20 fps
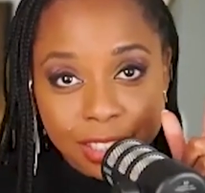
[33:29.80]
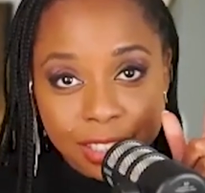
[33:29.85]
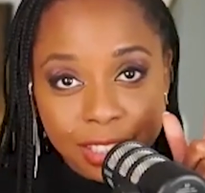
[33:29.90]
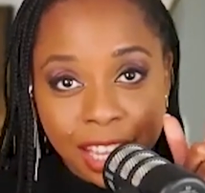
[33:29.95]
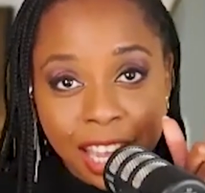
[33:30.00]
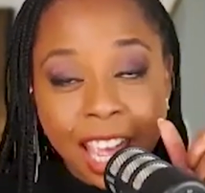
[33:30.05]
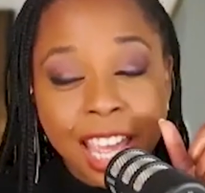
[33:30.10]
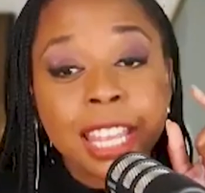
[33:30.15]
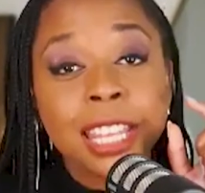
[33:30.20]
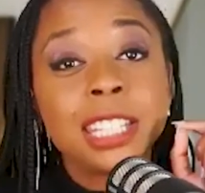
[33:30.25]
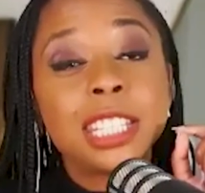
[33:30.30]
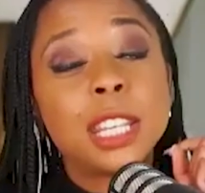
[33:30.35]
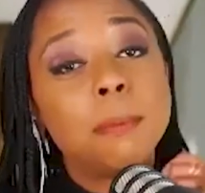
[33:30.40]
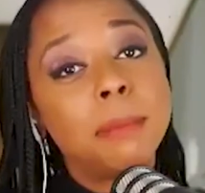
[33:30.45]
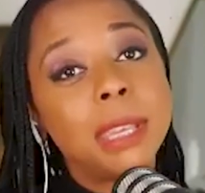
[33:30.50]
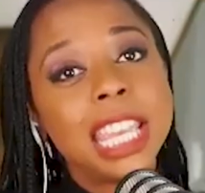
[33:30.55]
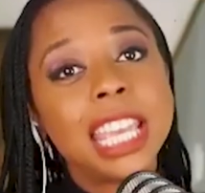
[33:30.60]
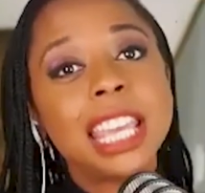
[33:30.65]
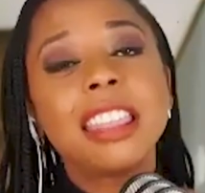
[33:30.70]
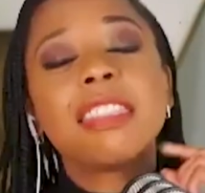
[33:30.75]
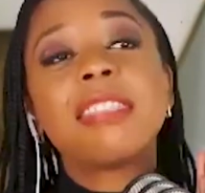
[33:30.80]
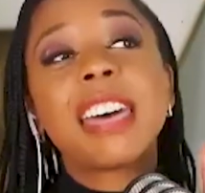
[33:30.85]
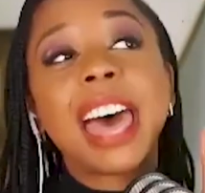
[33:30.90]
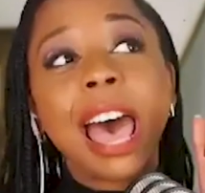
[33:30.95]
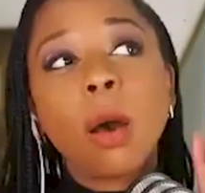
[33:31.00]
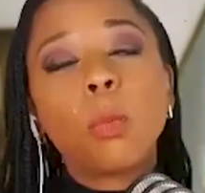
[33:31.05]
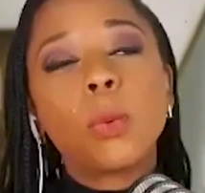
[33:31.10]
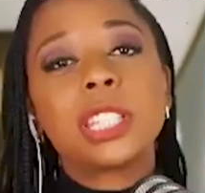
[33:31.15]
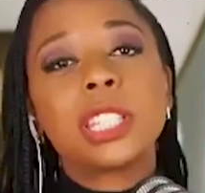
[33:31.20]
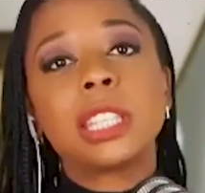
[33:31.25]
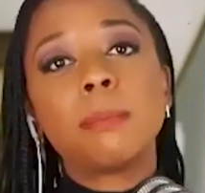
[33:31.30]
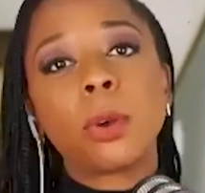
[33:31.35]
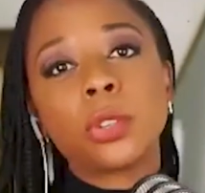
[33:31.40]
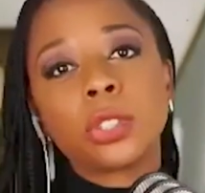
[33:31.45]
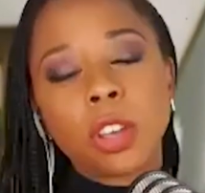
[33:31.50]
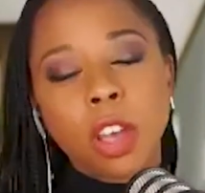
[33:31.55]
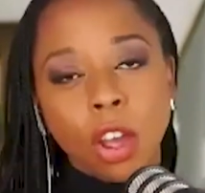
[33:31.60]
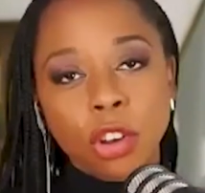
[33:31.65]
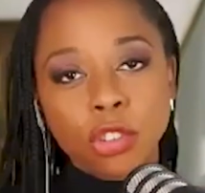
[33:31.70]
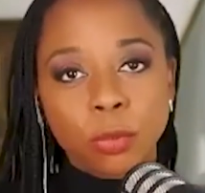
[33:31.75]
To me, that was the most
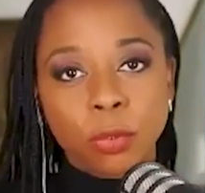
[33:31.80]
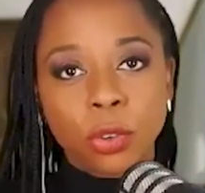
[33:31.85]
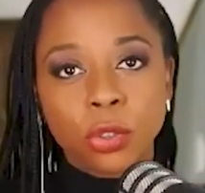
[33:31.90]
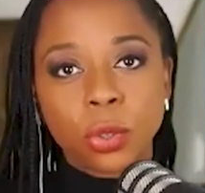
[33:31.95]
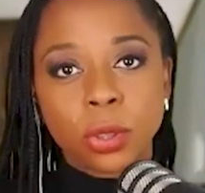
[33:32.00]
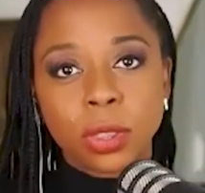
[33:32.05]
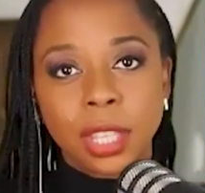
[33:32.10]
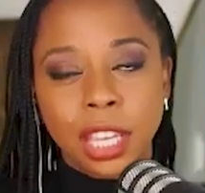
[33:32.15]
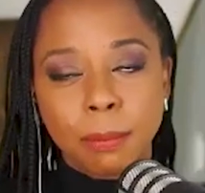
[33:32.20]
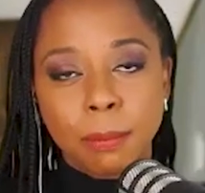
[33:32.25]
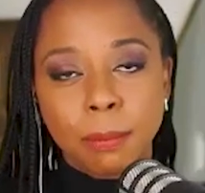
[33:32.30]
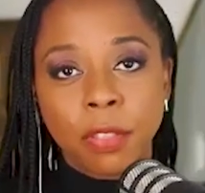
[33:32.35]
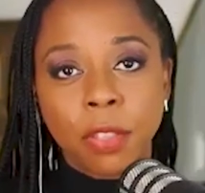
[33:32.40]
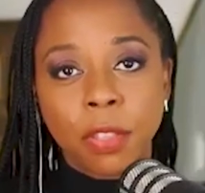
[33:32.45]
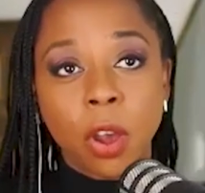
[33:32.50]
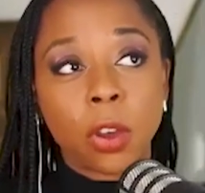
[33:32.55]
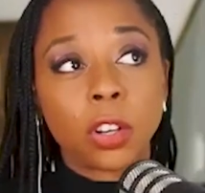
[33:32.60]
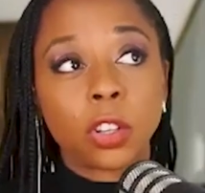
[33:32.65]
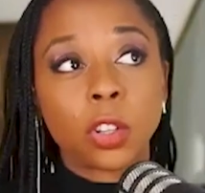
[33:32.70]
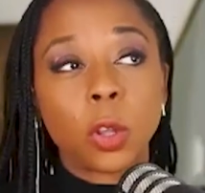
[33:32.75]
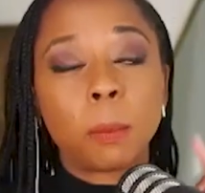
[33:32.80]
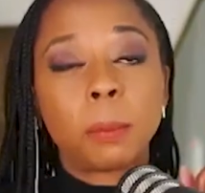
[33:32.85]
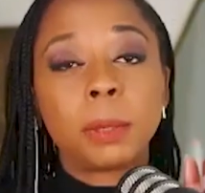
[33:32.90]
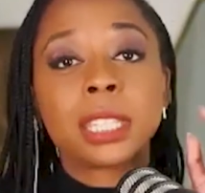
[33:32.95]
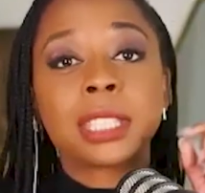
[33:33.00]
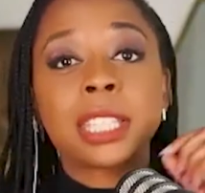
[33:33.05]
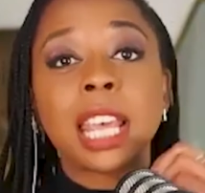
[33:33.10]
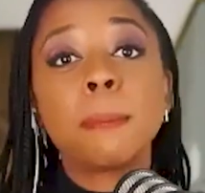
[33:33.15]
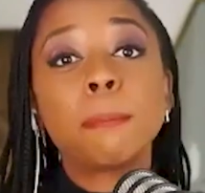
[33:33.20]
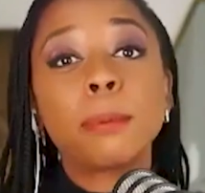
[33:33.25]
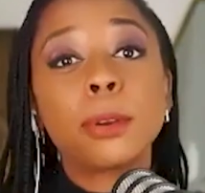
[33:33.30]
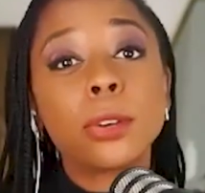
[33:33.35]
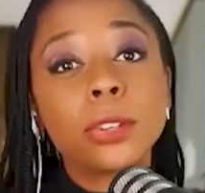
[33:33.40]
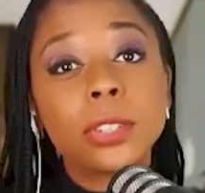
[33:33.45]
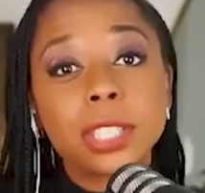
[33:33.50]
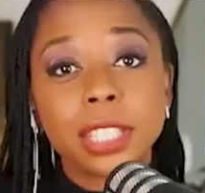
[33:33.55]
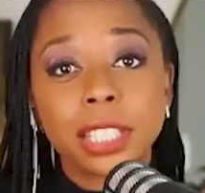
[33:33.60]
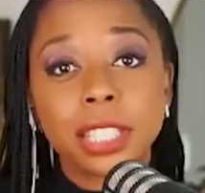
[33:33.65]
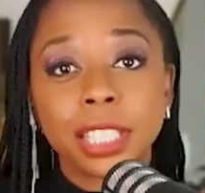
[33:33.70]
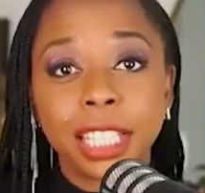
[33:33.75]
controversial thing about the article because I
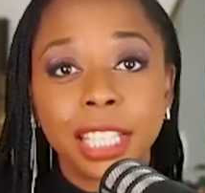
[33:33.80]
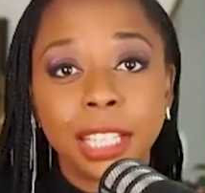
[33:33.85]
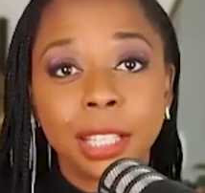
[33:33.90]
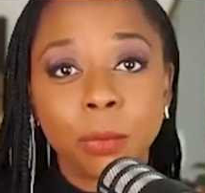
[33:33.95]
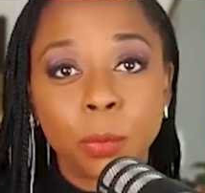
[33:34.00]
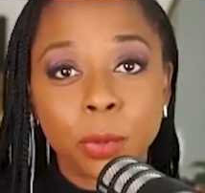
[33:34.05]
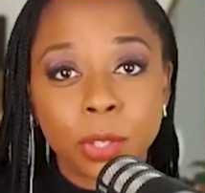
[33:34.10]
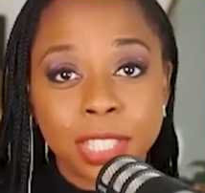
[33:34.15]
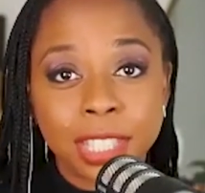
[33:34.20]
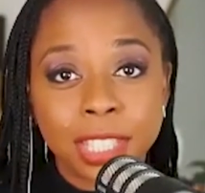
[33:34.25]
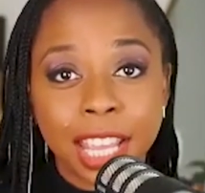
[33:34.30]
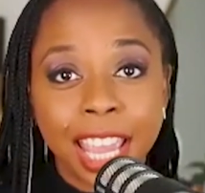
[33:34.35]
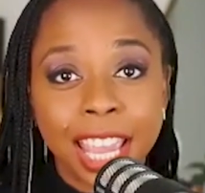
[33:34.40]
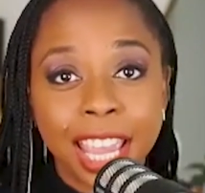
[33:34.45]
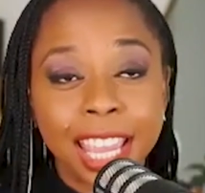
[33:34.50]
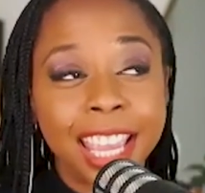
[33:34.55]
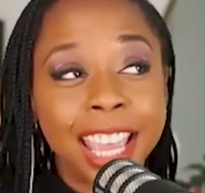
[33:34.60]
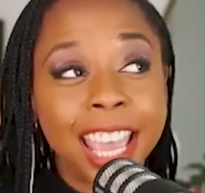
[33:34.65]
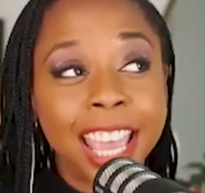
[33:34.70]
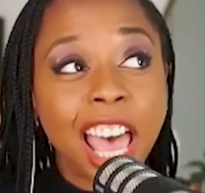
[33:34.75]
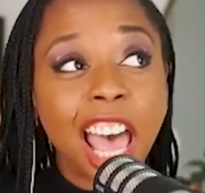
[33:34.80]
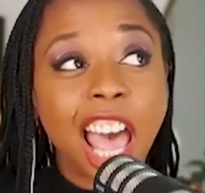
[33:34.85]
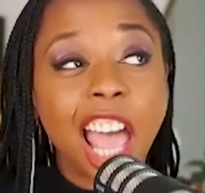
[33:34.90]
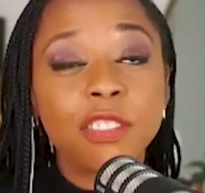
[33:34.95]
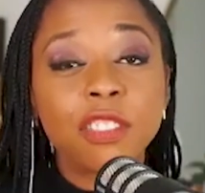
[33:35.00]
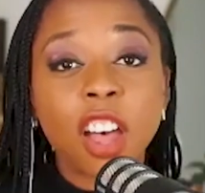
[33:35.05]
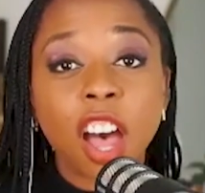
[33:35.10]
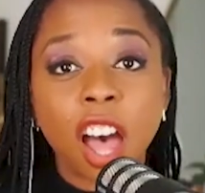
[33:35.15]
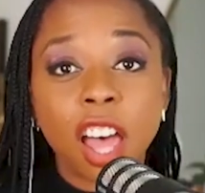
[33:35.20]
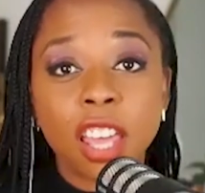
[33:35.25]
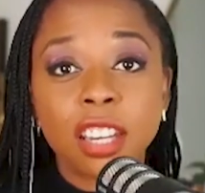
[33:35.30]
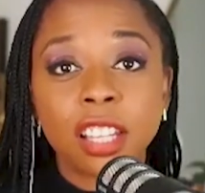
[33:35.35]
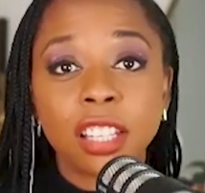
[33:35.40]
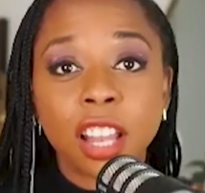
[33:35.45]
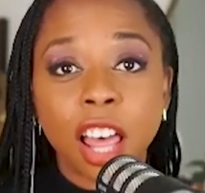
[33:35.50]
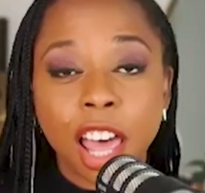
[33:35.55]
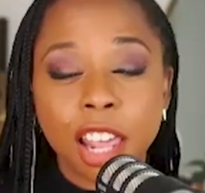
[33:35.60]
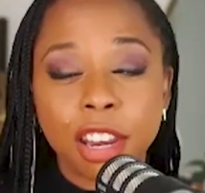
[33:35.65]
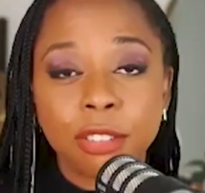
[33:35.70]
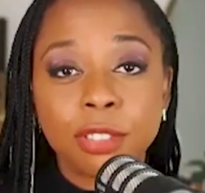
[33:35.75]
personally will say I've gotten a
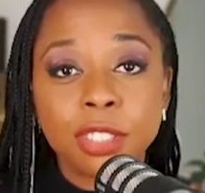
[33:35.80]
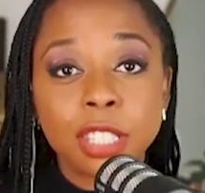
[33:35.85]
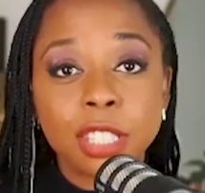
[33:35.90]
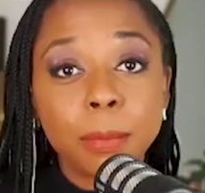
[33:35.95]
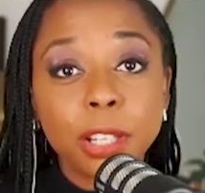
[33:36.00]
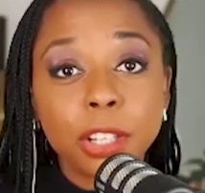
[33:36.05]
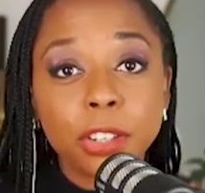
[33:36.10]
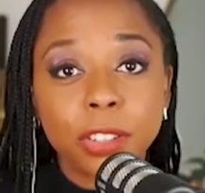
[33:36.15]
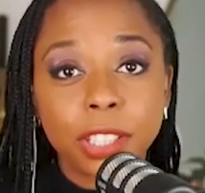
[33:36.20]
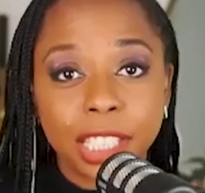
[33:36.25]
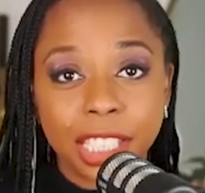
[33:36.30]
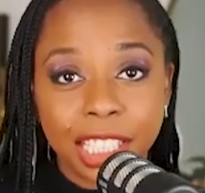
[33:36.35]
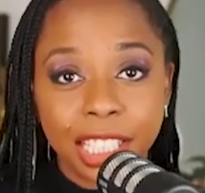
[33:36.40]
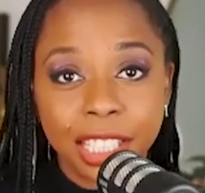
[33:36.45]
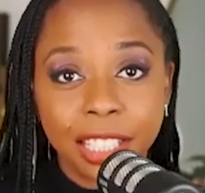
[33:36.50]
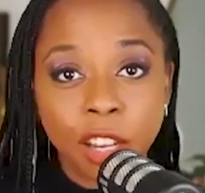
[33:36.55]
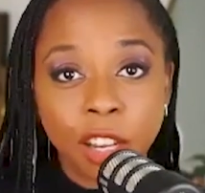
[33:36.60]
lot of similar heat